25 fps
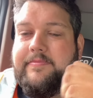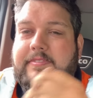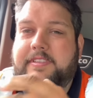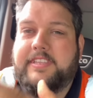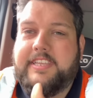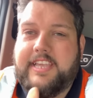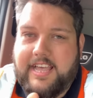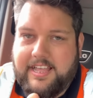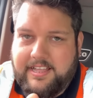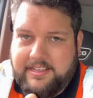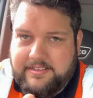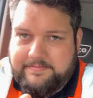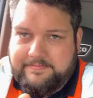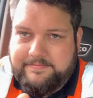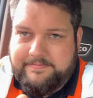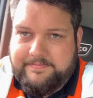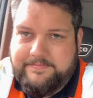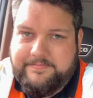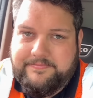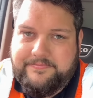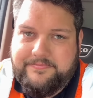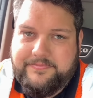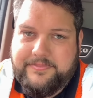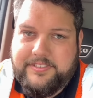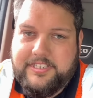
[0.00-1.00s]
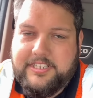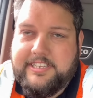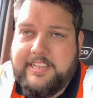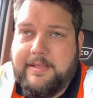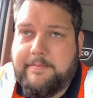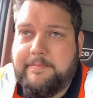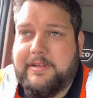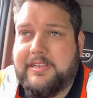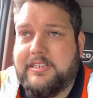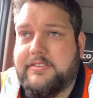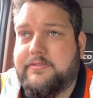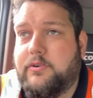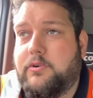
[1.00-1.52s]
Yeah, 10
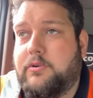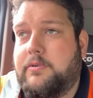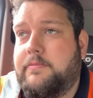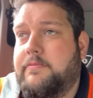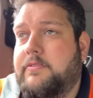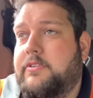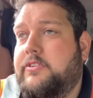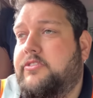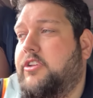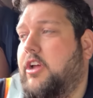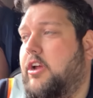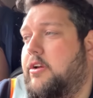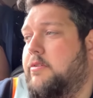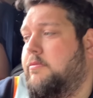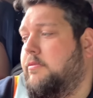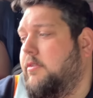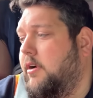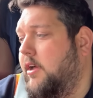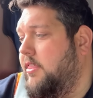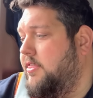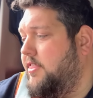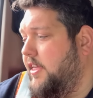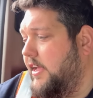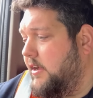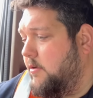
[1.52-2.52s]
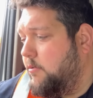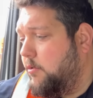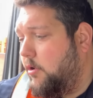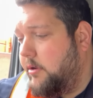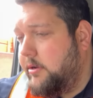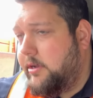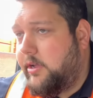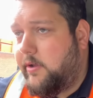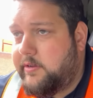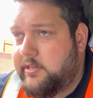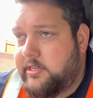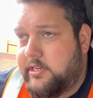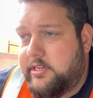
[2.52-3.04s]
past 4. So I think what I'm
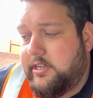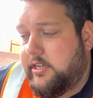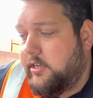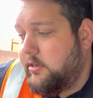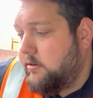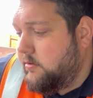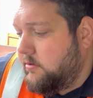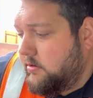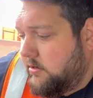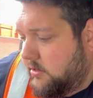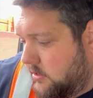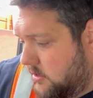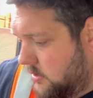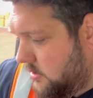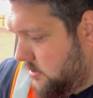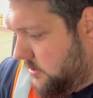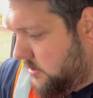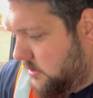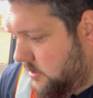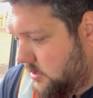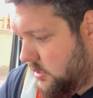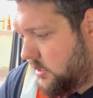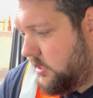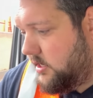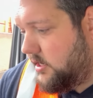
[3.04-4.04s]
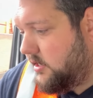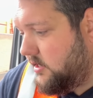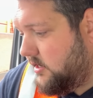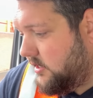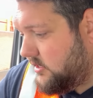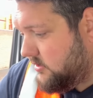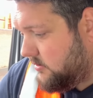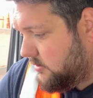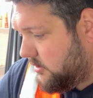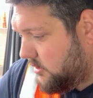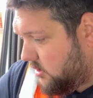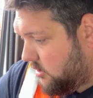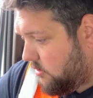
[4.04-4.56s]
going to do is
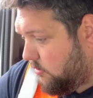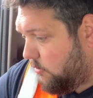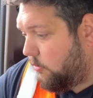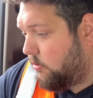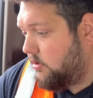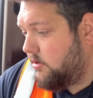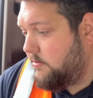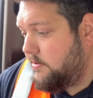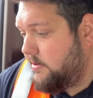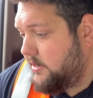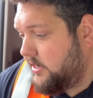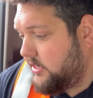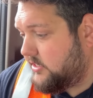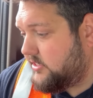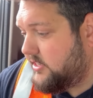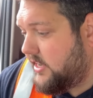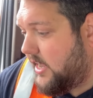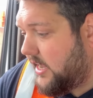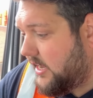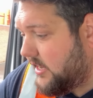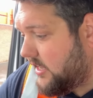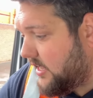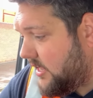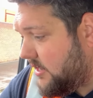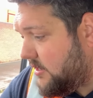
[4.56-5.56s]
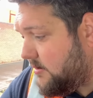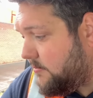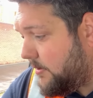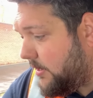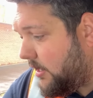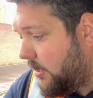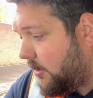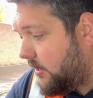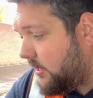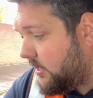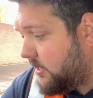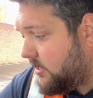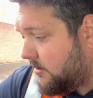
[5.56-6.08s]
I'm going to call them in a sec and be
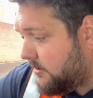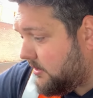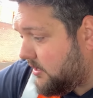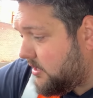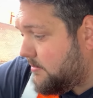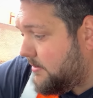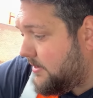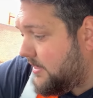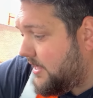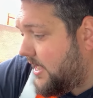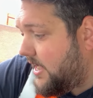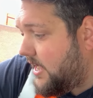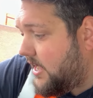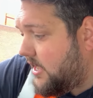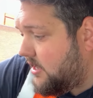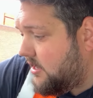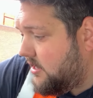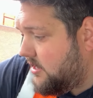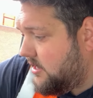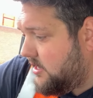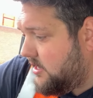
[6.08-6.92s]
like, I'm going to be there